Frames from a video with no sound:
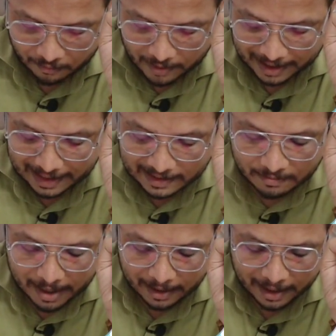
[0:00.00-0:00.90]
valence
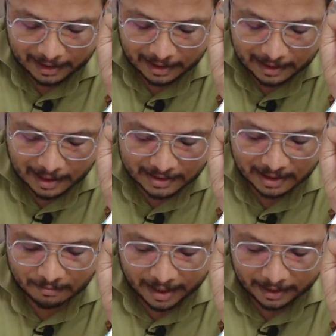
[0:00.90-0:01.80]
band and
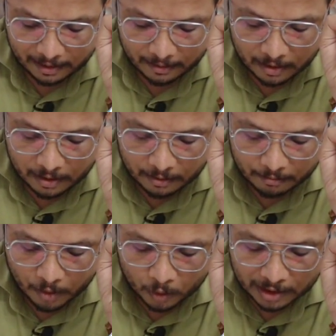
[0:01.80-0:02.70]
conduction band
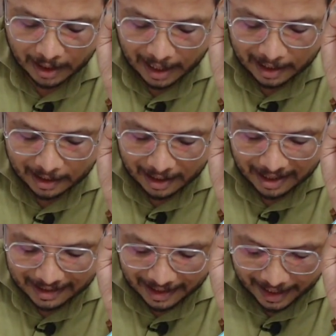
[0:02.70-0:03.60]
both are
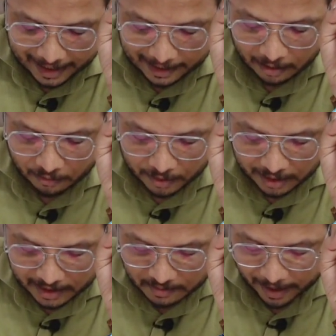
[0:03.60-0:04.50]
aligned with
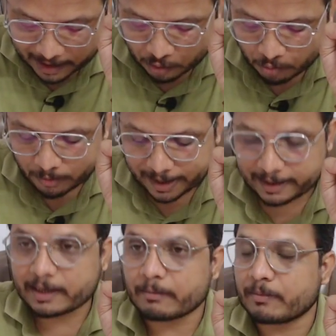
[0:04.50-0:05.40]
respect to
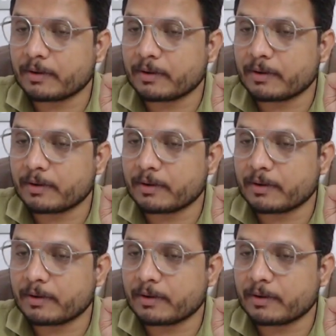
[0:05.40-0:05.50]
momentum,